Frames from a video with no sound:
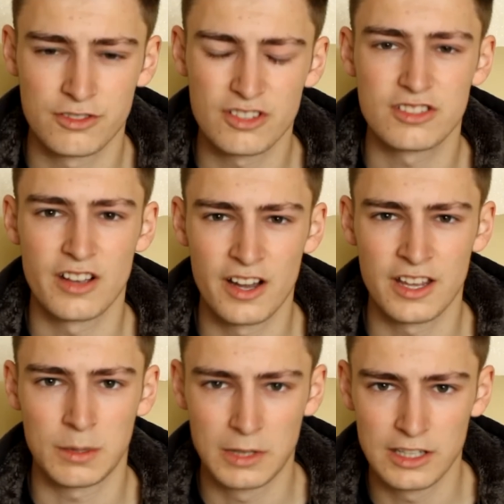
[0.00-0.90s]
just
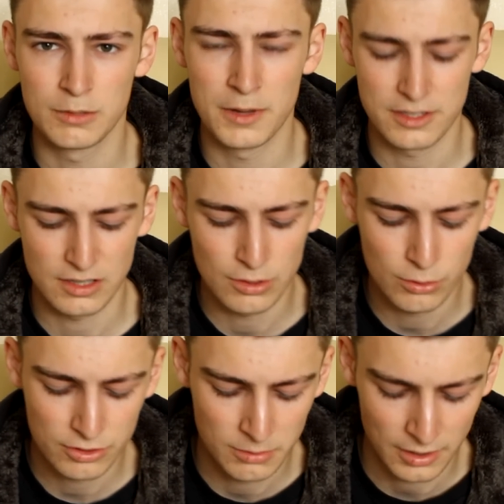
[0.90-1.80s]
tidying up the little bits of
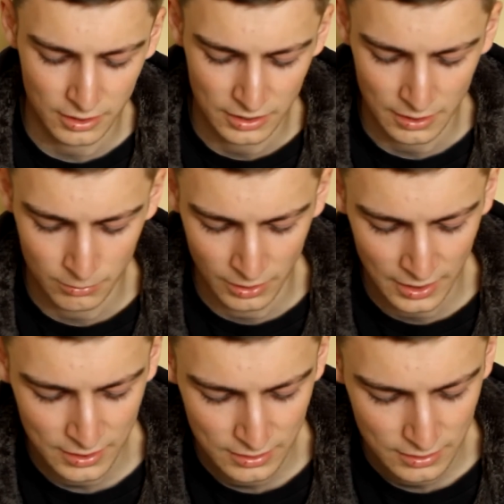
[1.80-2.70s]
coursework and that
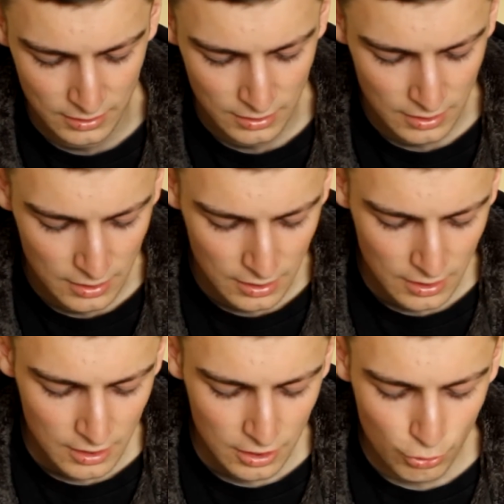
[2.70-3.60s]
really.
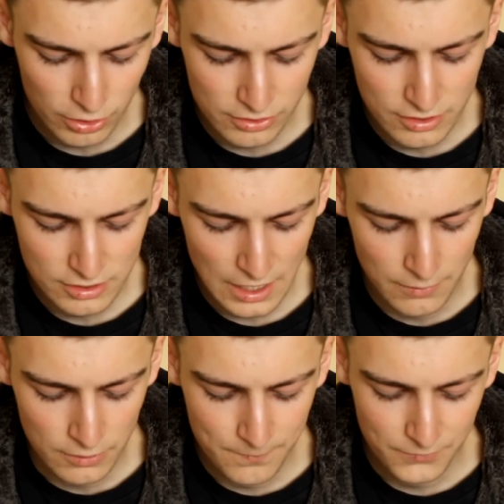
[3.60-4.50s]
Question
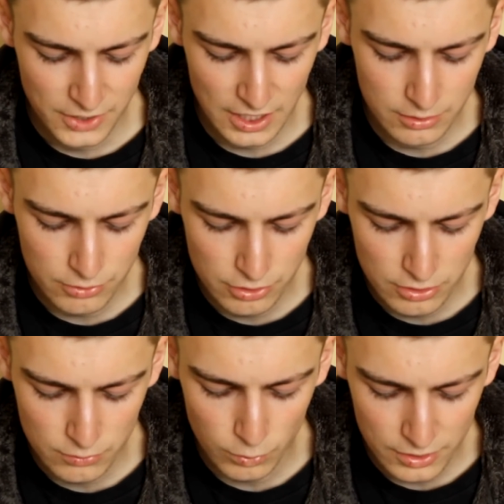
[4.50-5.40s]
7. Can you
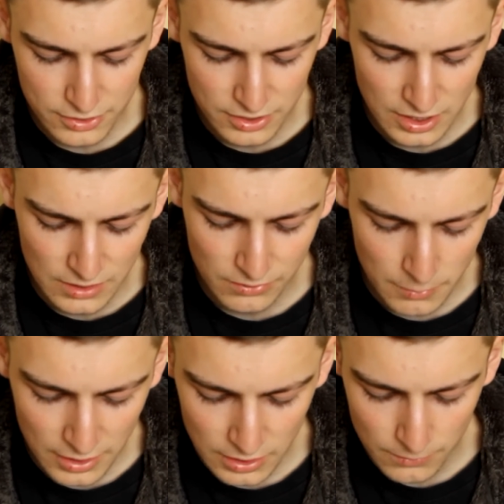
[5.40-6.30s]
choose one scene
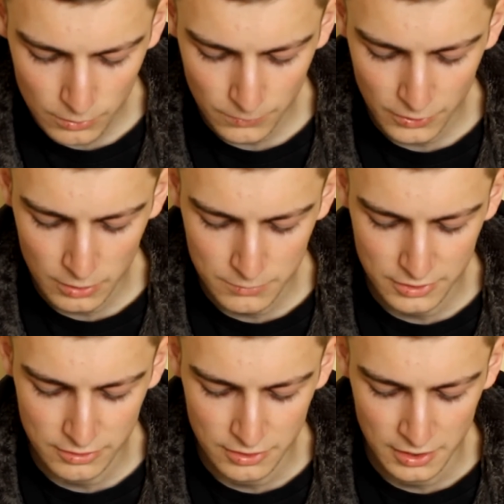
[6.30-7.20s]
from any of your films
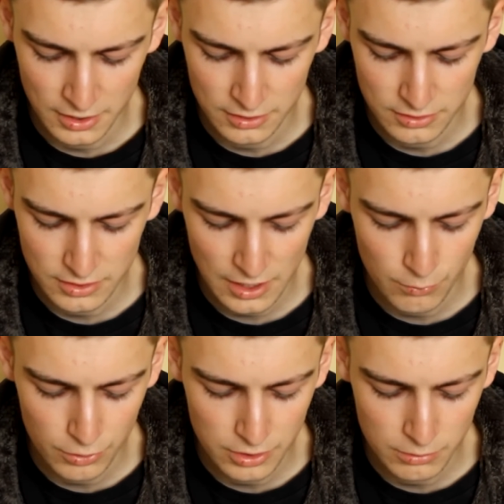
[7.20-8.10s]
this year and say
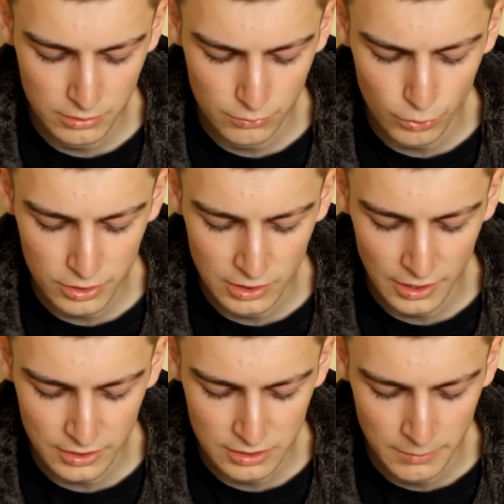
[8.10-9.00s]
what you
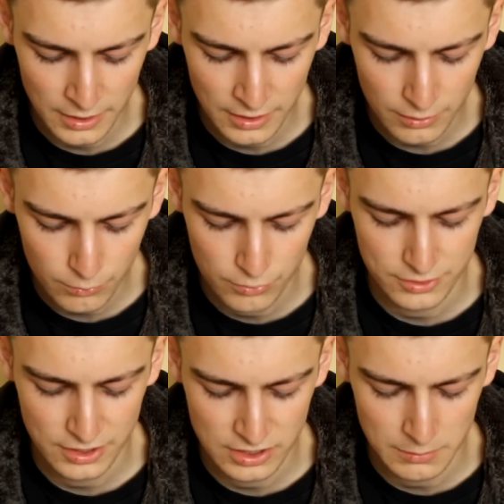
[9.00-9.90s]
liked about it?
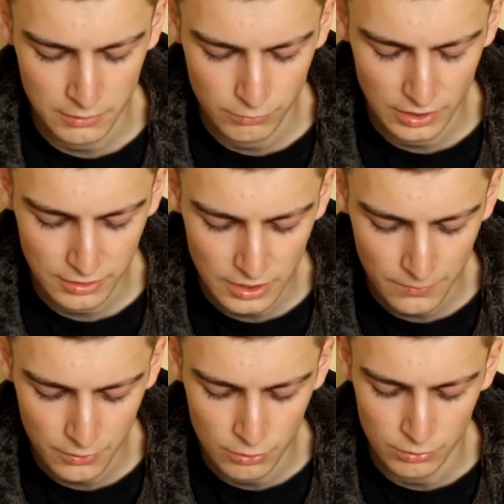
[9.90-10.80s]
Was there something really
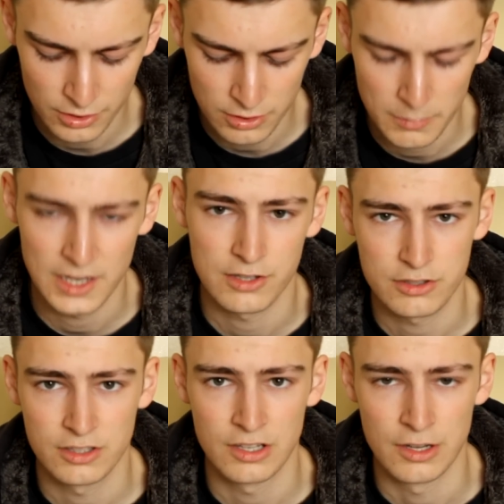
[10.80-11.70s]
difficult that you
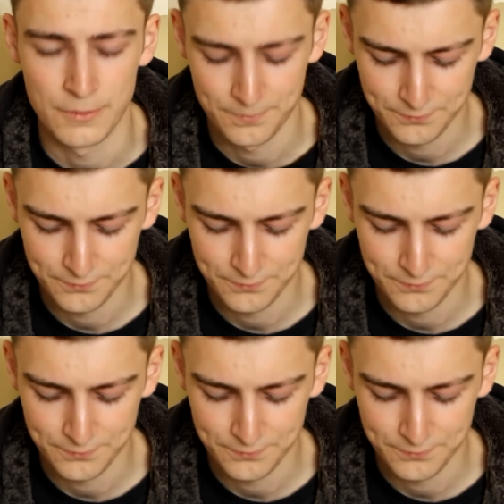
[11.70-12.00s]
managed to do?